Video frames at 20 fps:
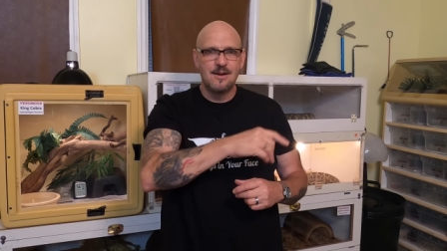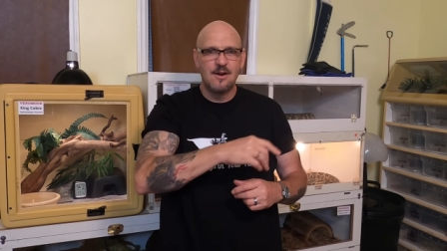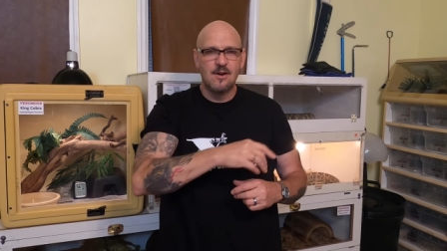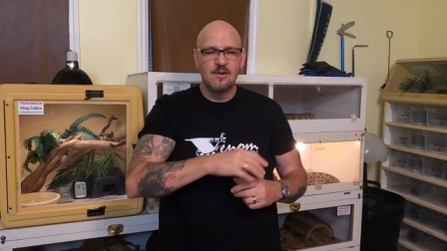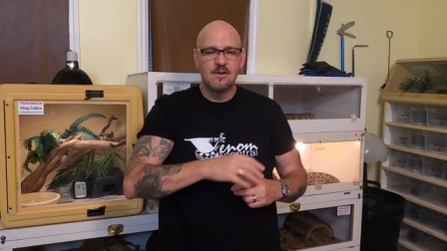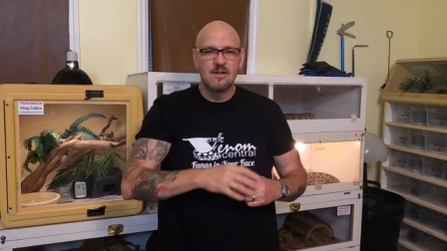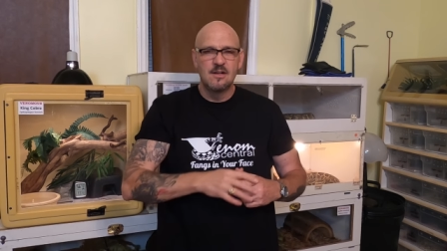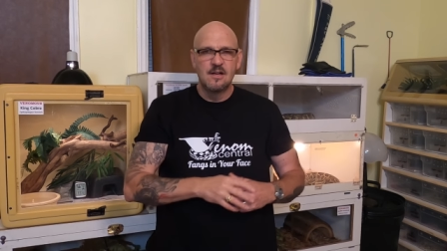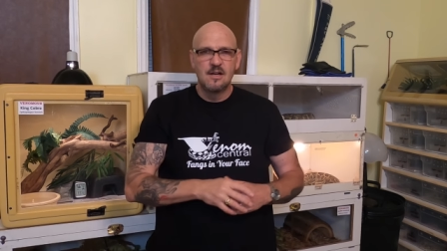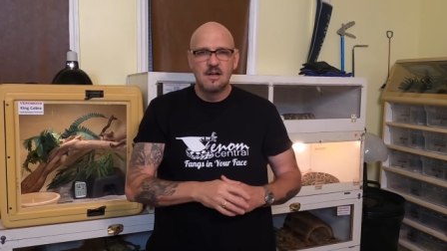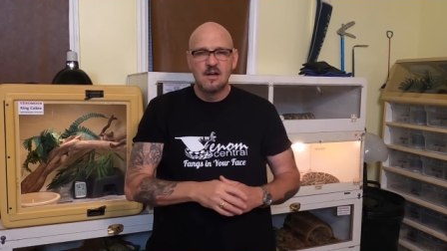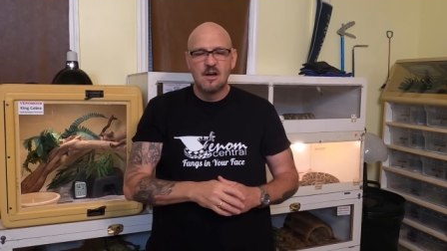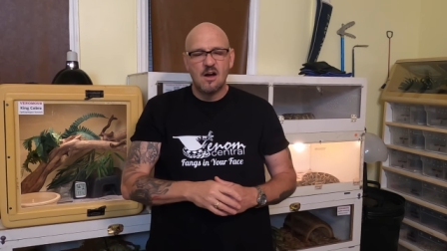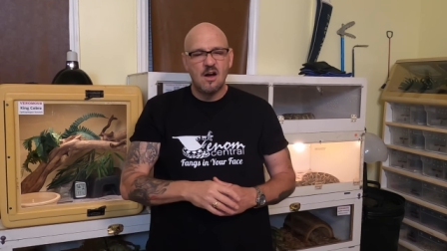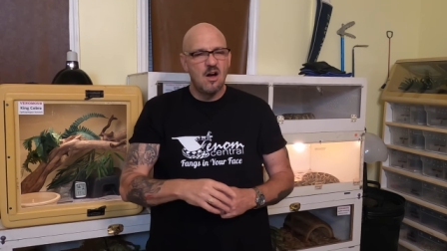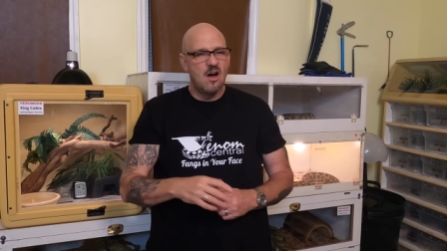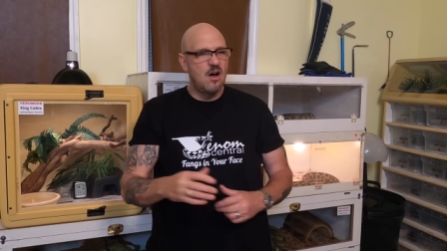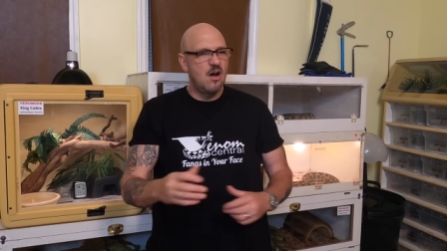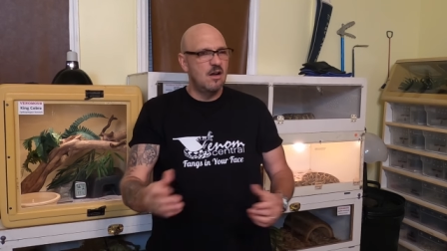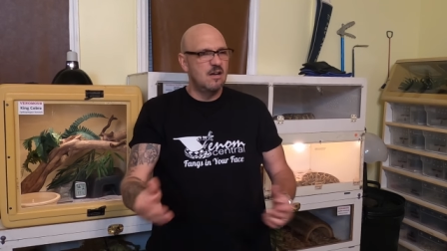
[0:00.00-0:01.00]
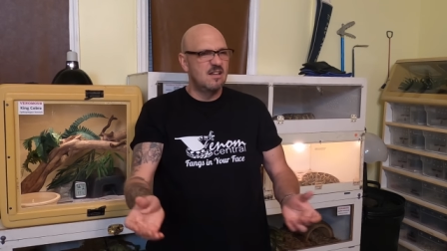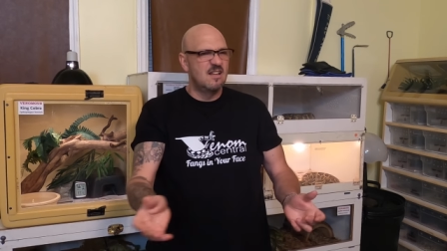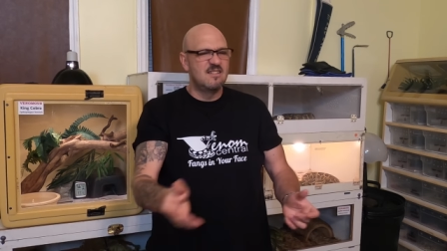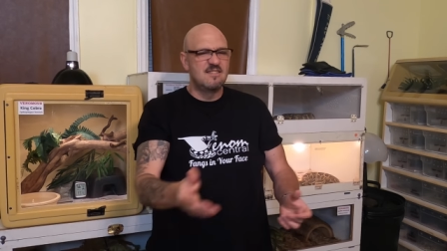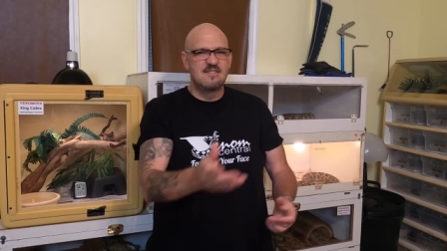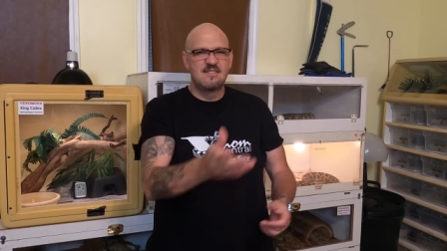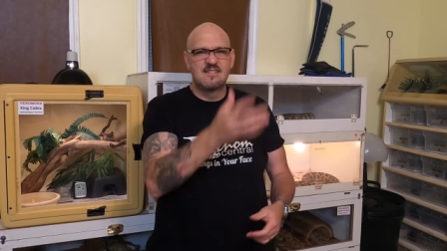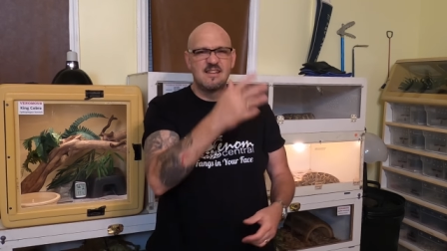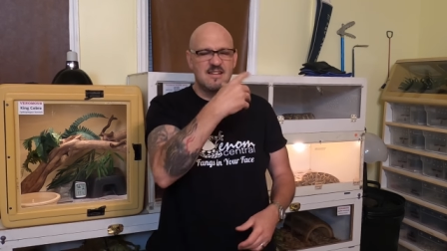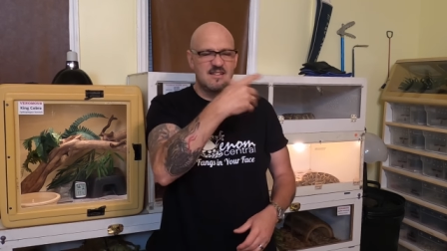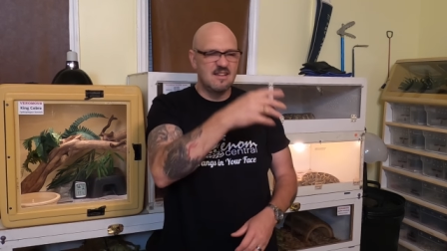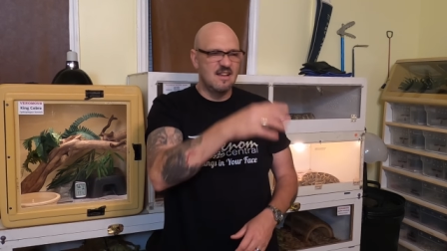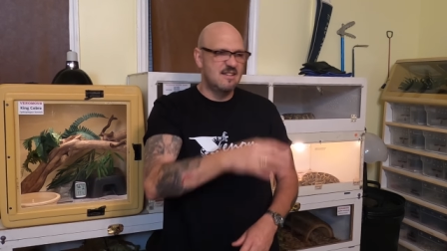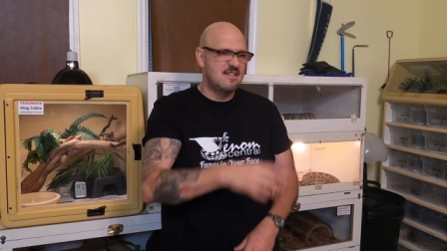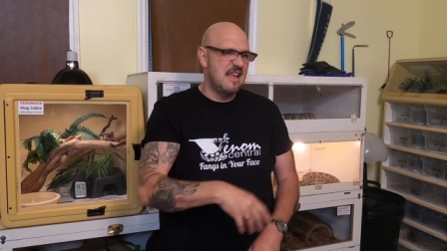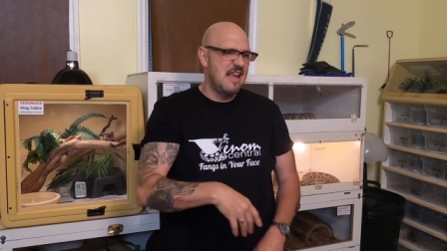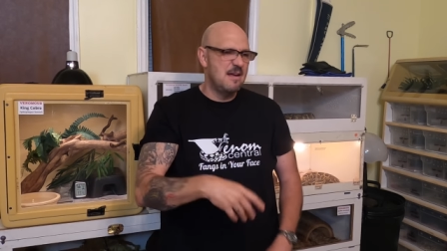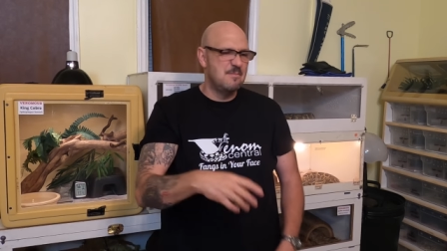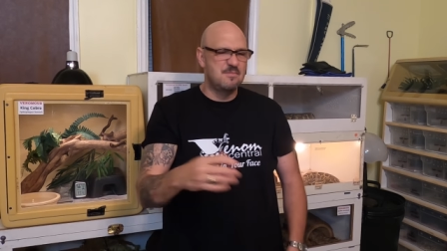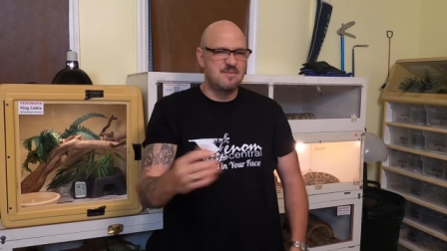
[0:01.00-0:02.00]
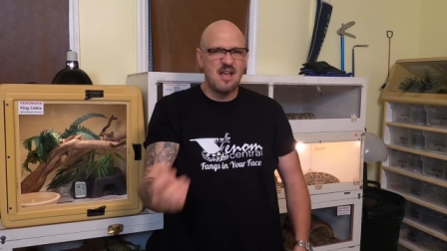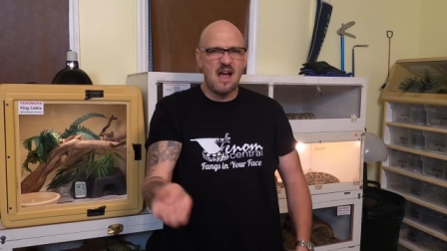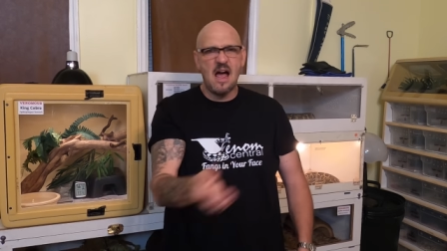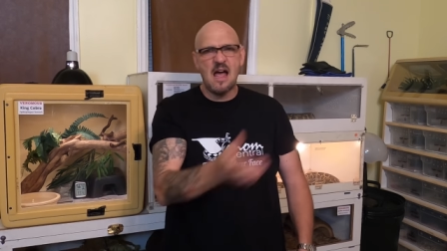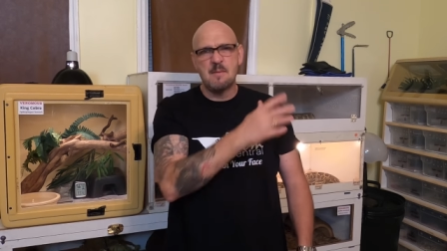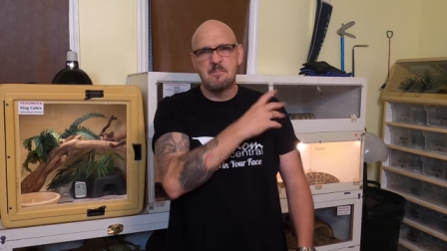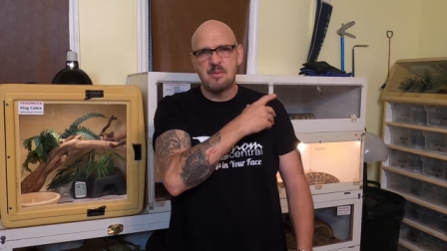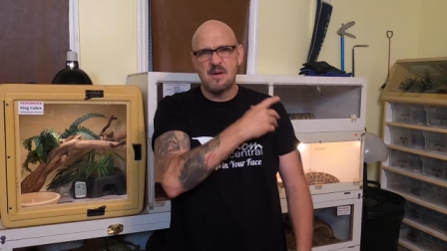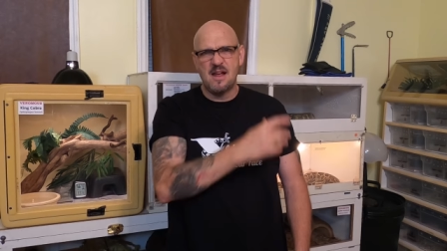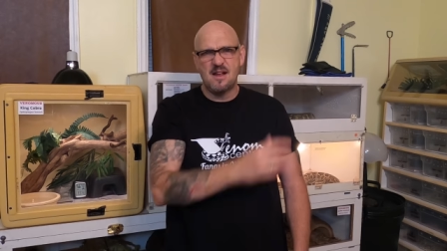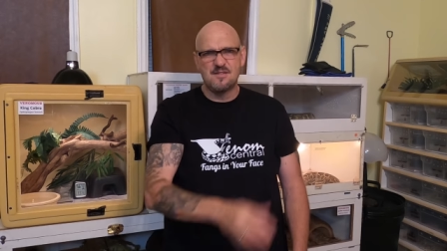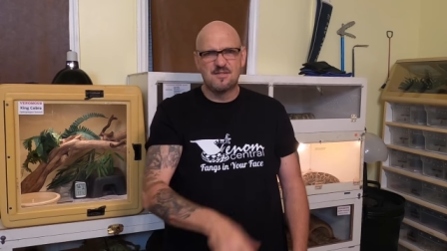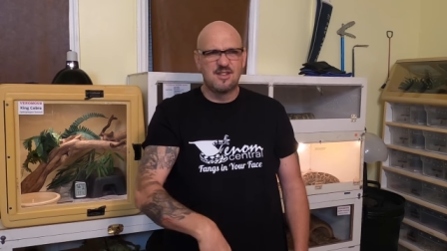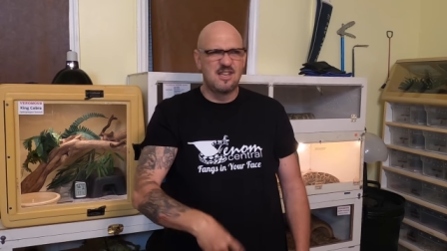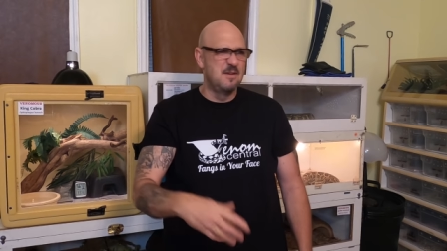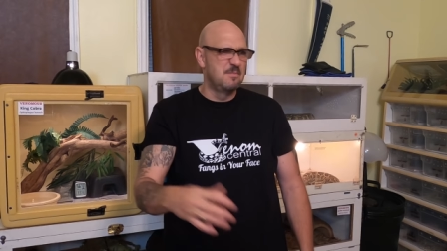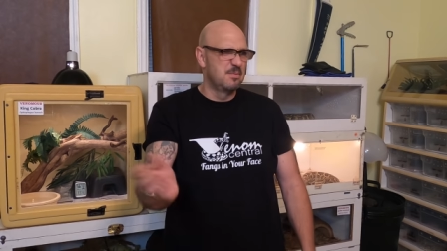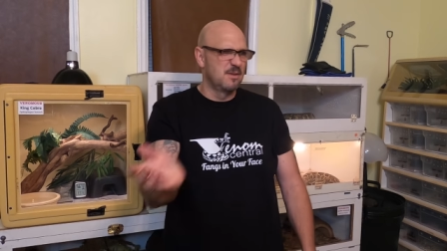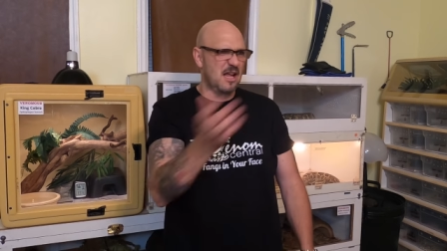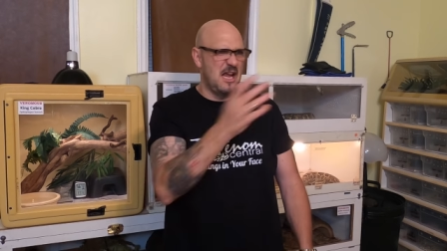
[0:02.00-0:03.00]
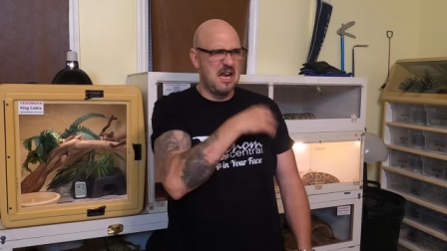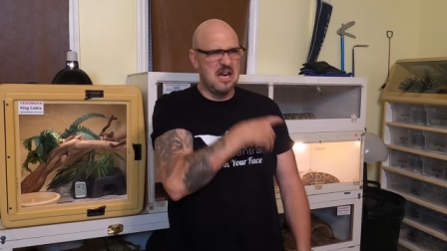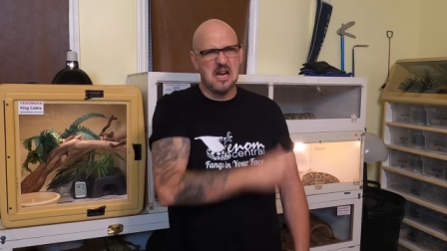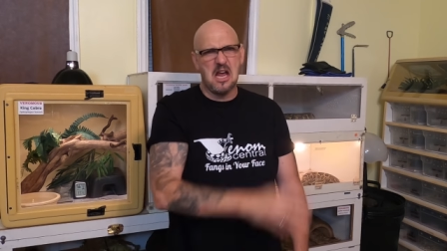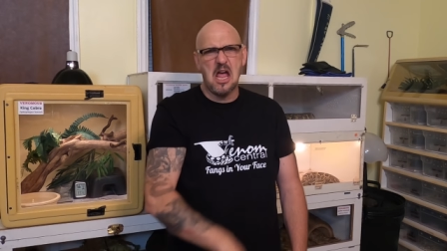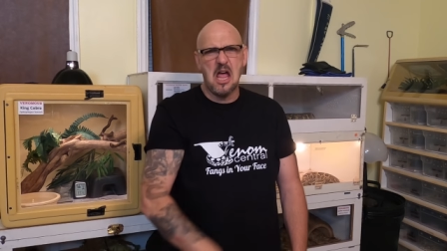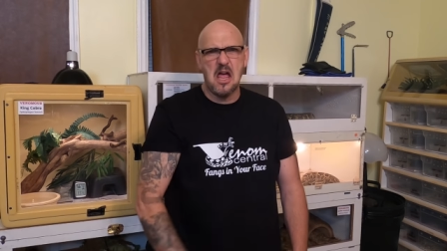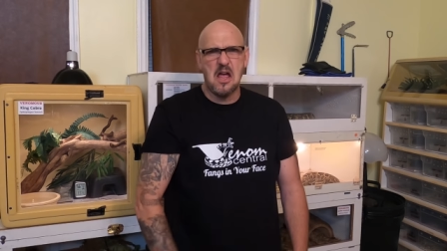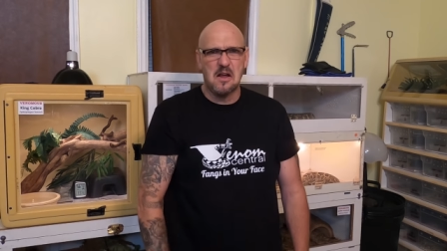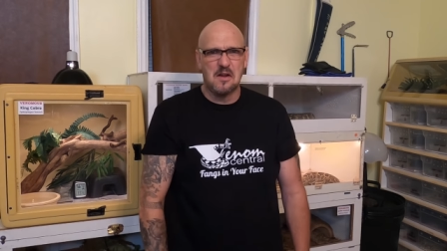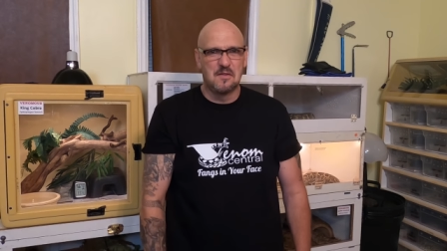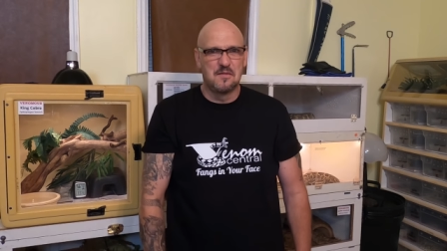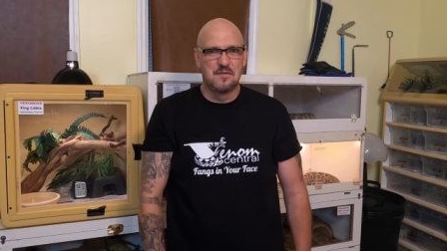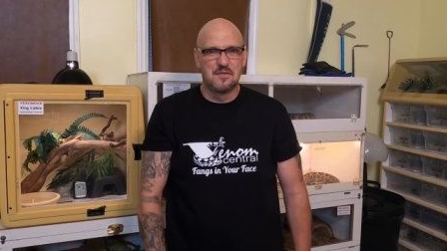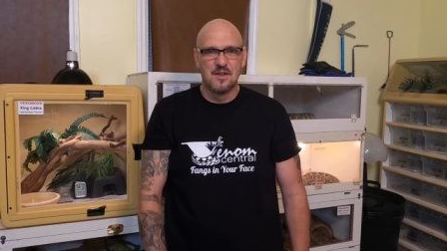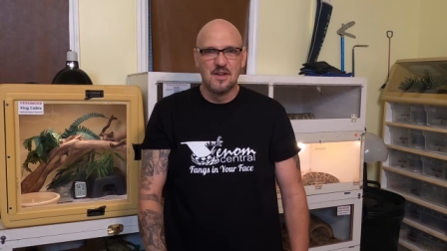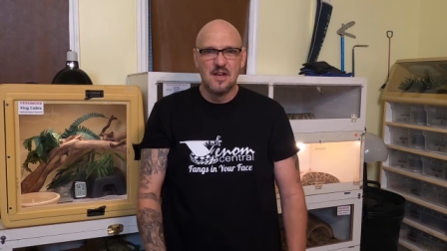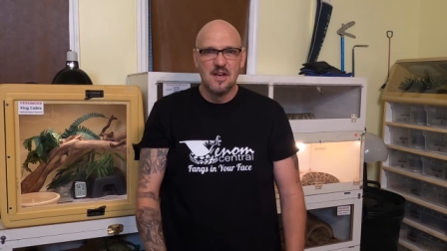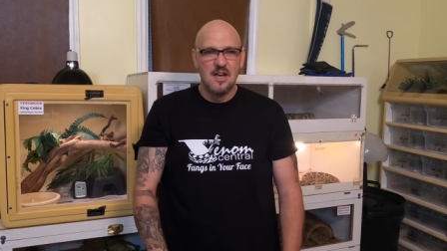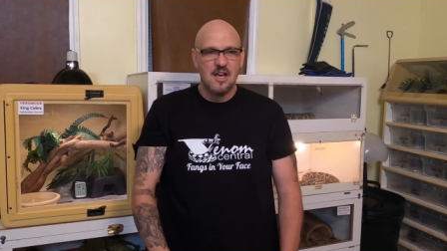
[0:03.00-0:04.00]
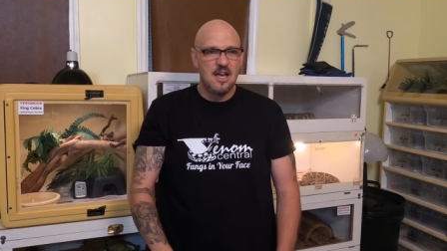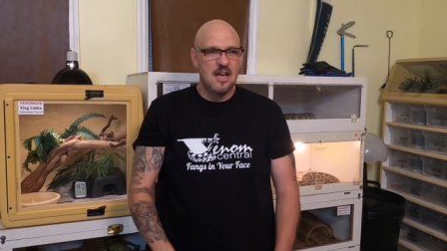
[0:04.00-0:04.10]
You know, ah, oh, the, the, the damn taipans keep laying eggs.